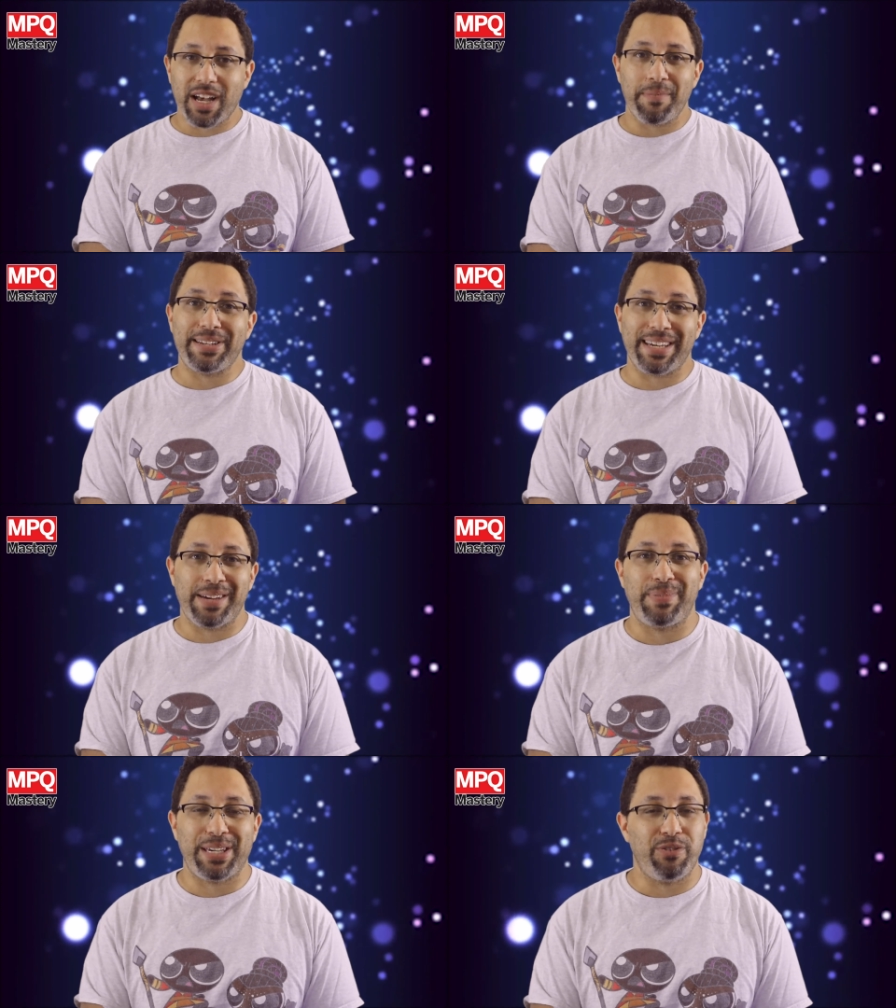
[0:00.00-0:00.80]
for coming to
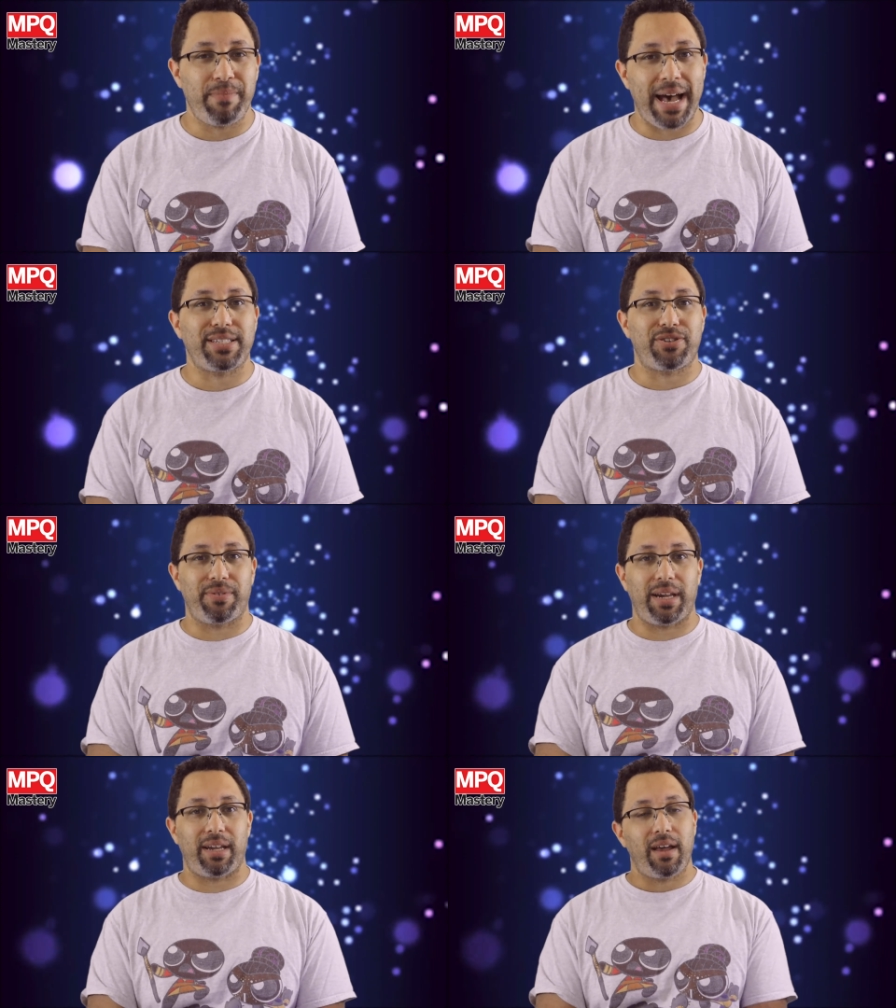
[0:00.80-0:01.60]
MPQ
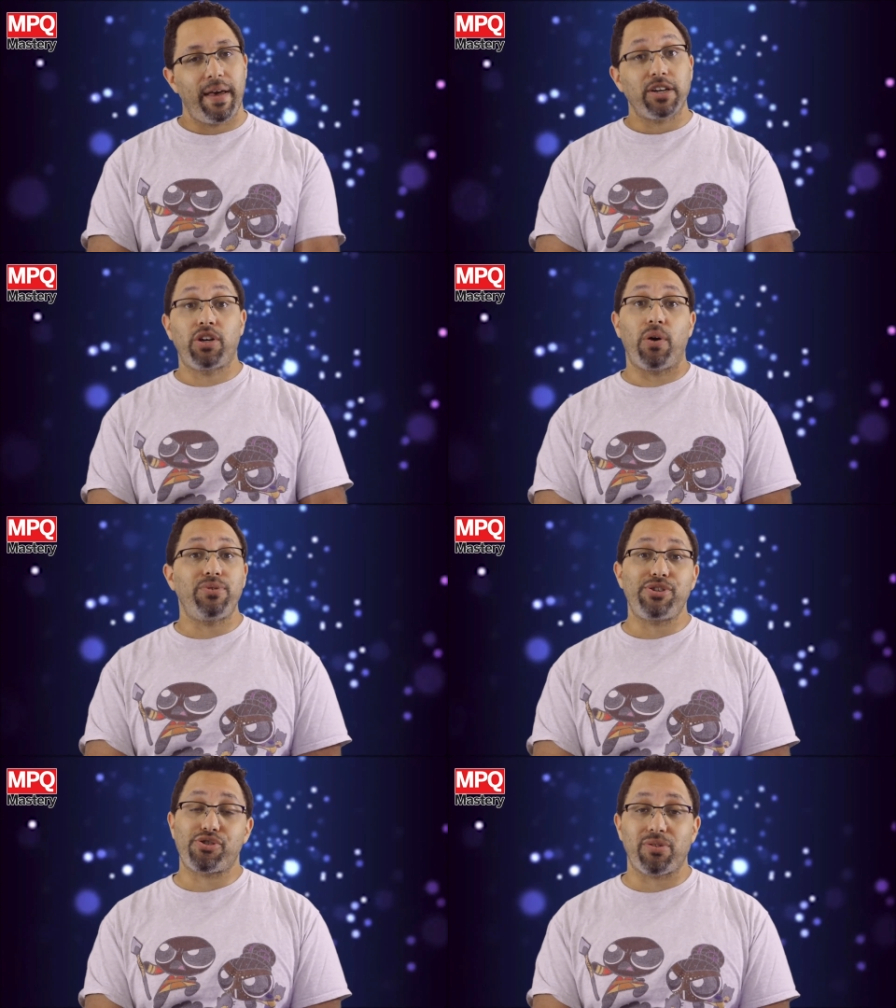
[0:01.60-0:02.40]
Mastery.
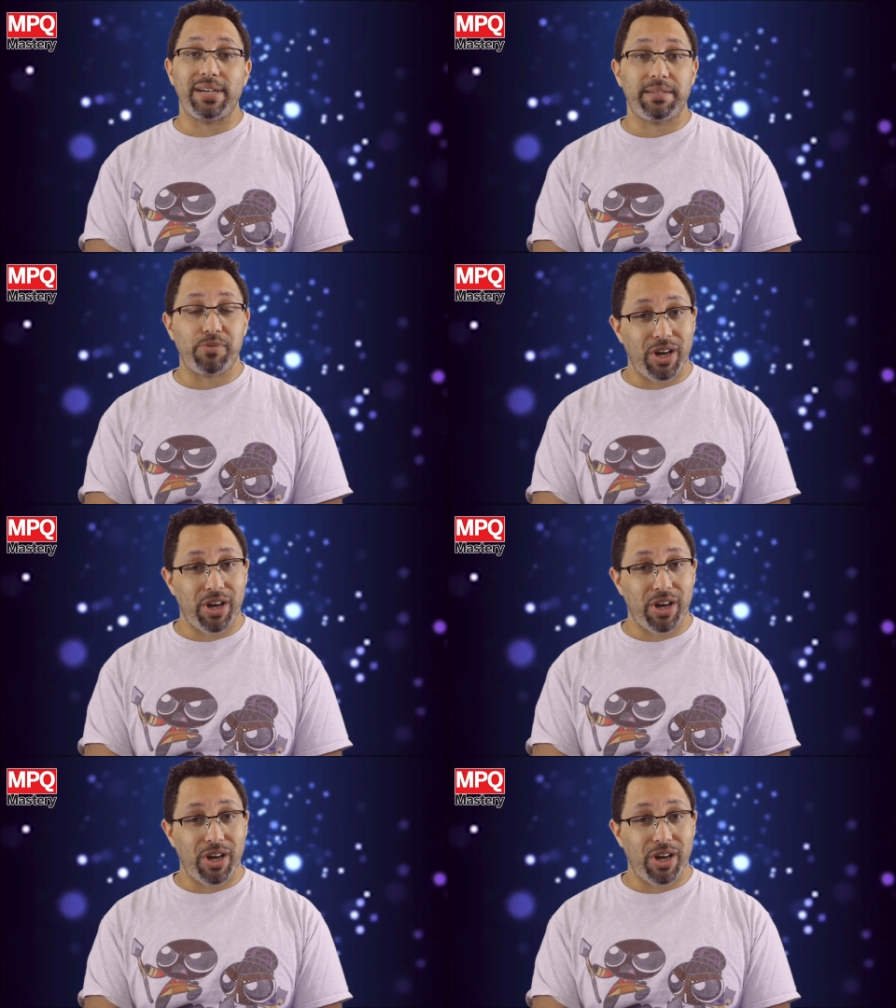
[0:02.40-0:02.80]
Go destroy some